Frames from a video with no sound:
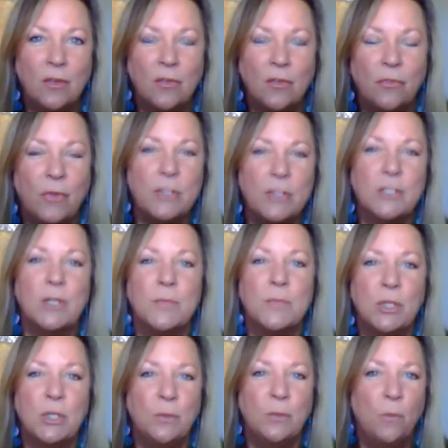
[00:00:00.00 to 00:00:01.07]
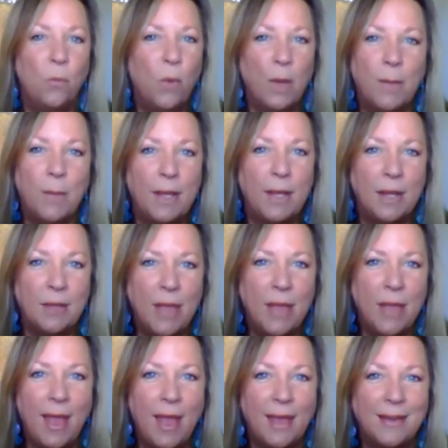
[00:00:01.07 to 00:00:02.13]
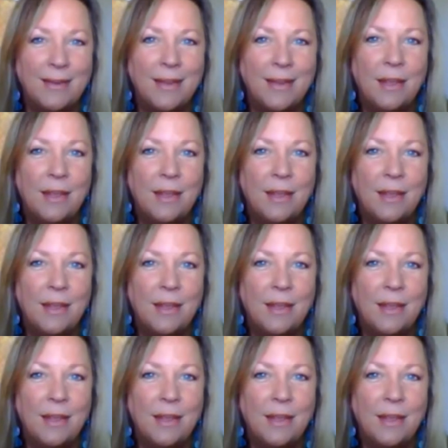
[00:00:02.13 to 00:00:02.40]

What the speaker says: friendships one might have had,